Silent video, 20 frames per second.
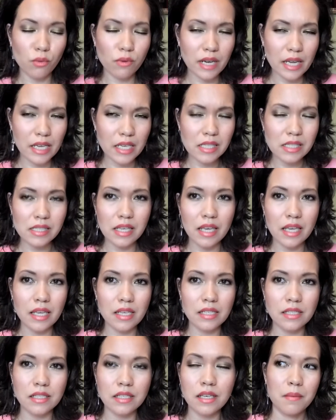nice
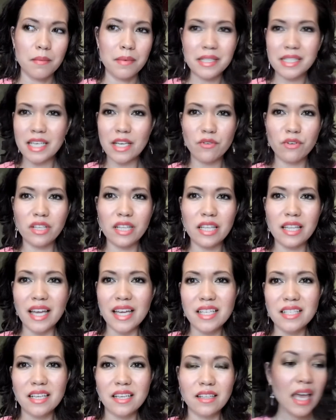and my skin really
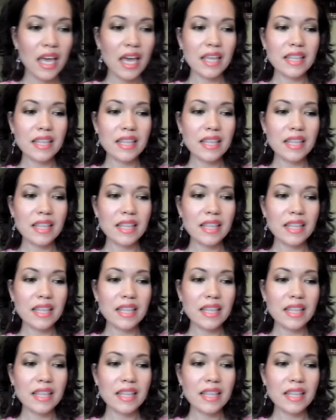liked it.